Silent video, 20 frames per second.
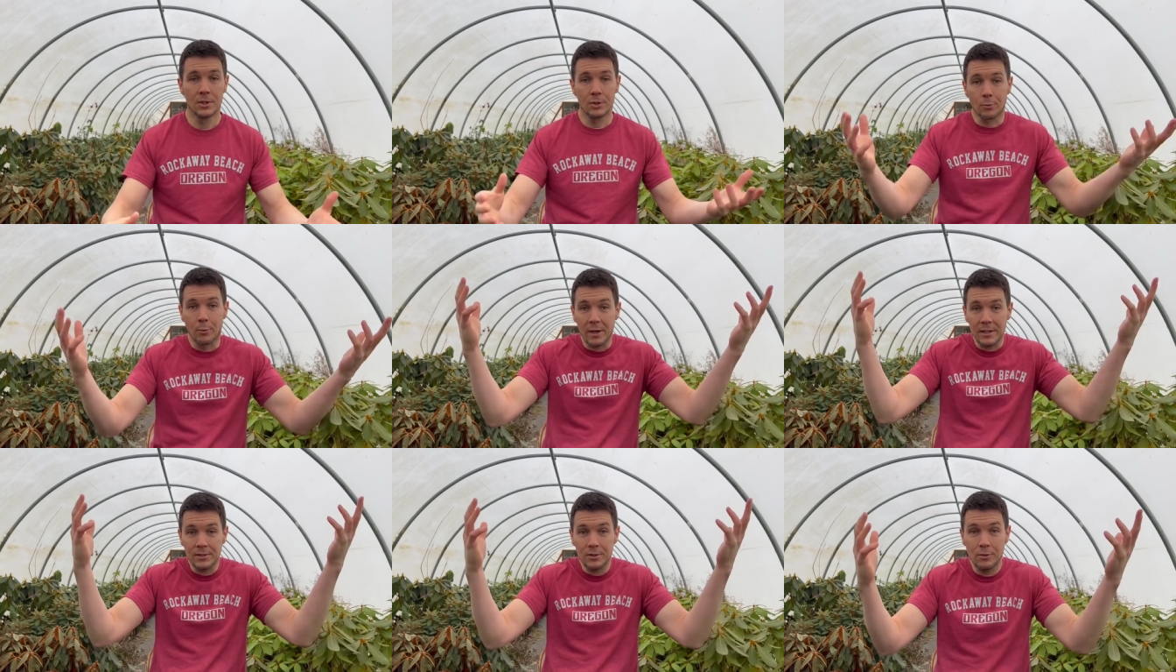So
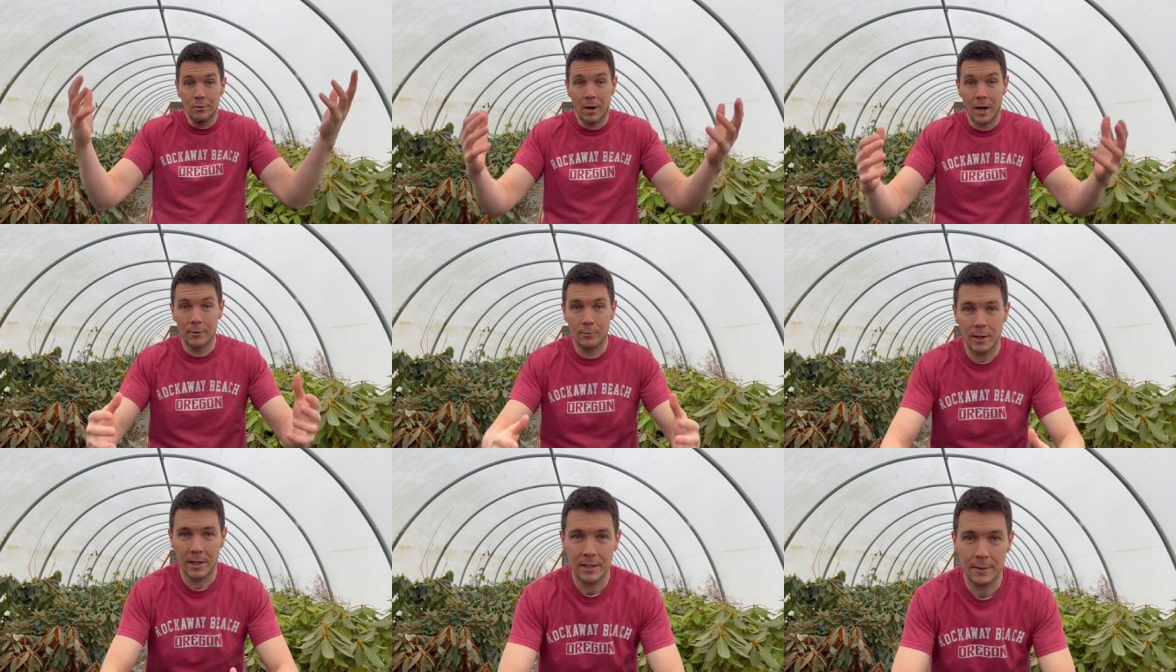what do
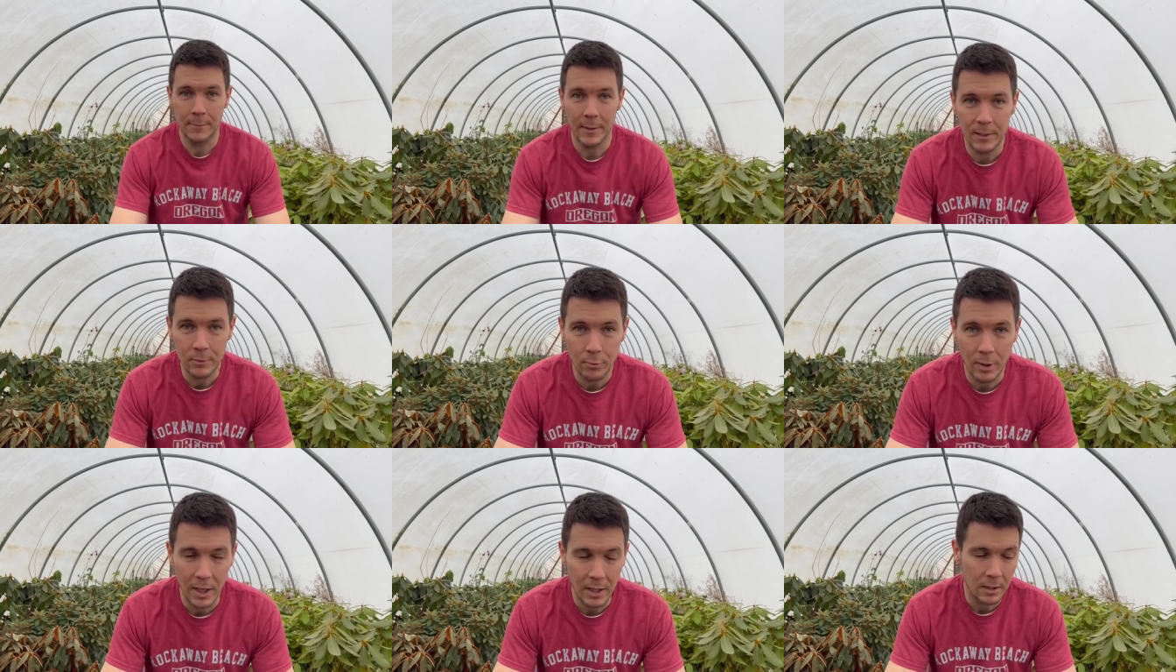I
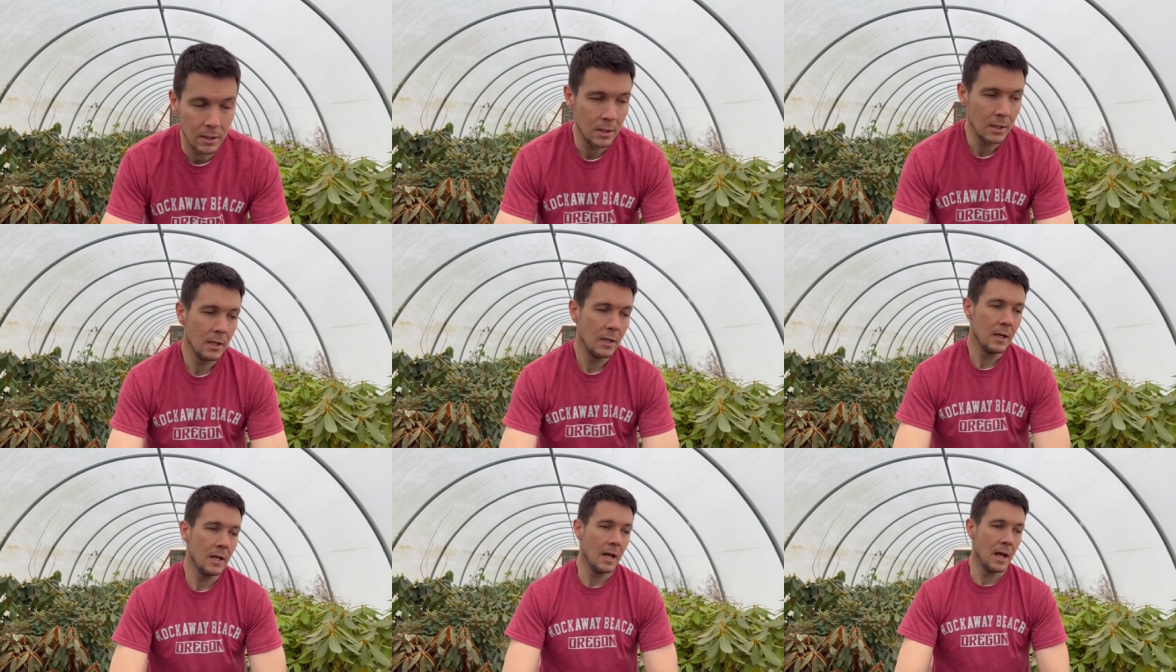recommend? Well,
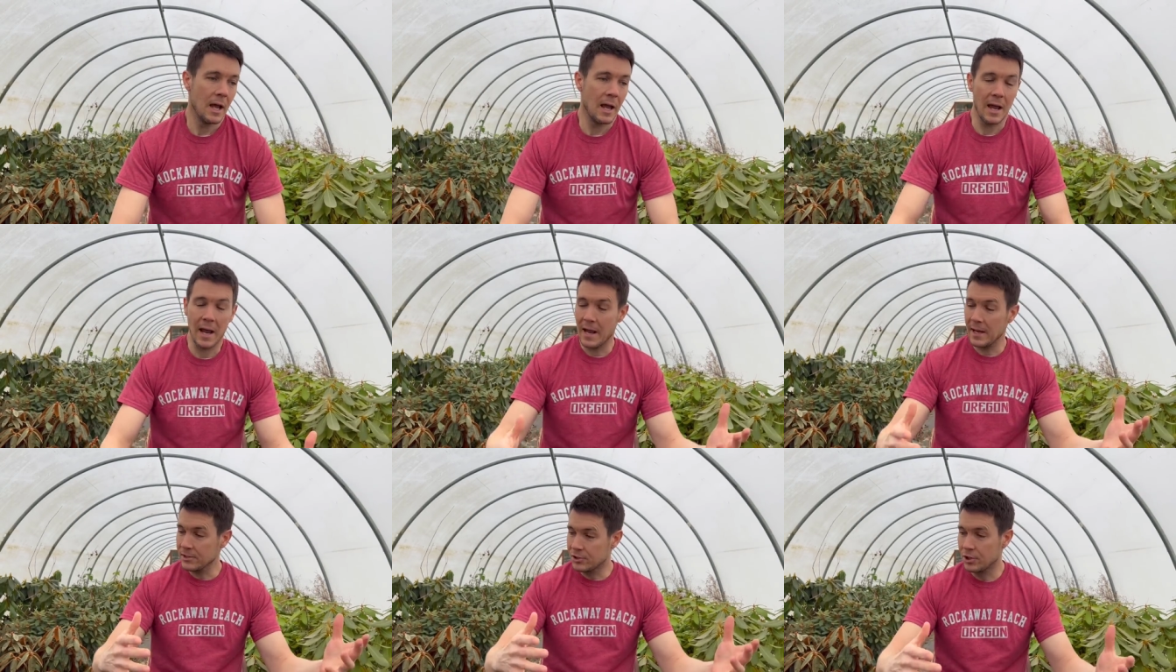
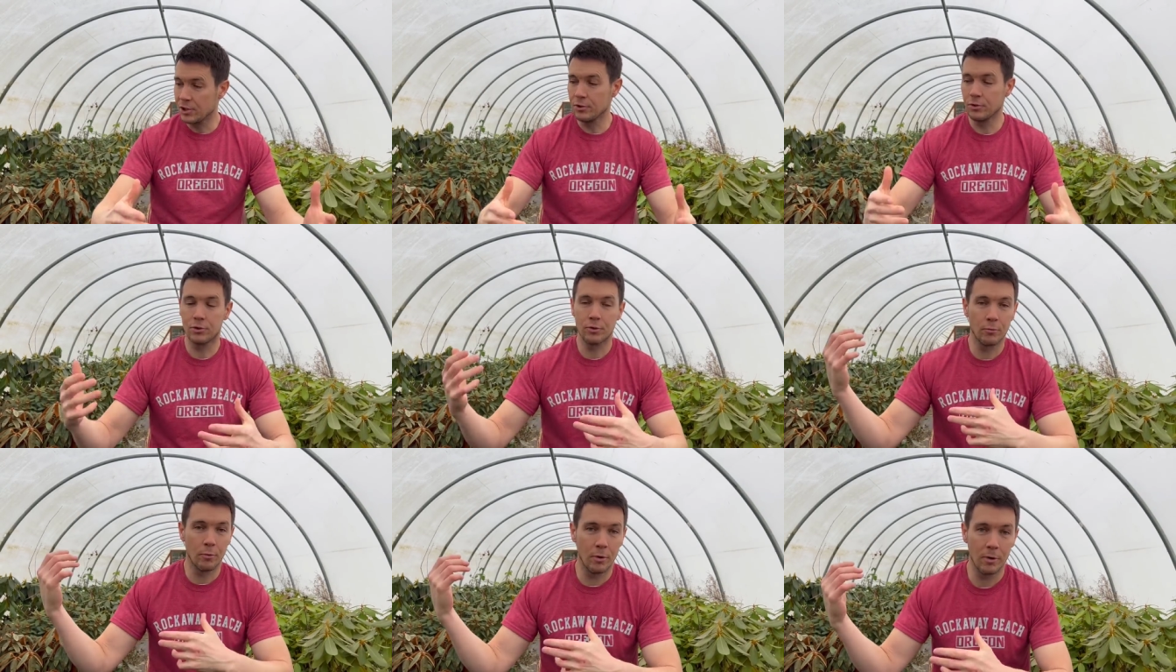as
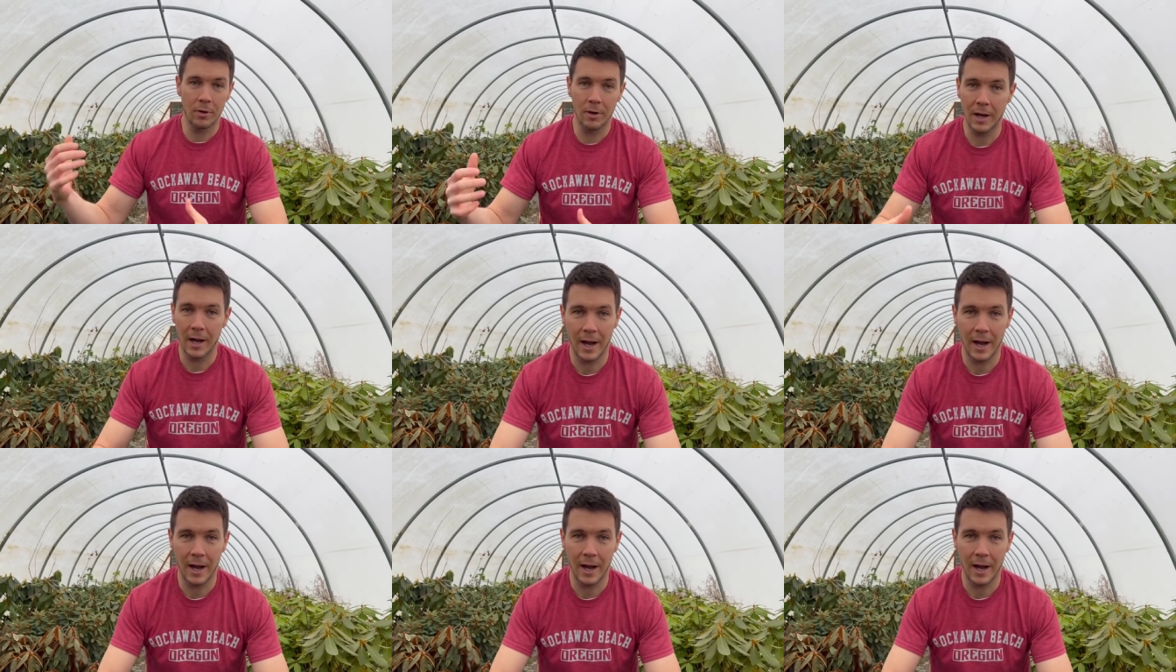usual,